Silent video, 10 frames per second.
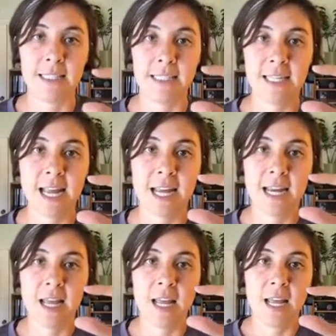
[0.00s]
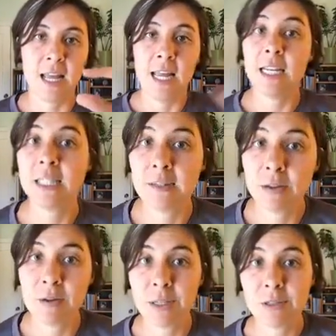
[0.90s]
Instead, it doesn't even
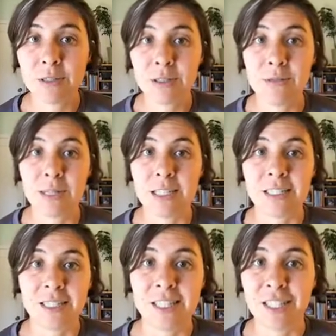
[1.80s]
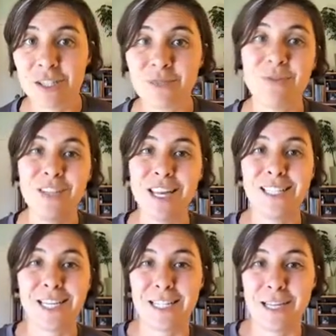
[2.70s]
go on your to-do list because your VA
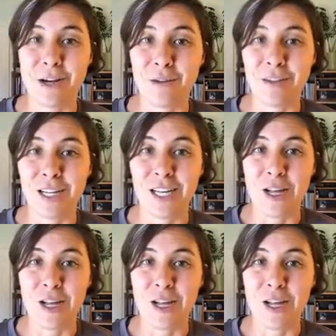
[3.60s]
takes care of it.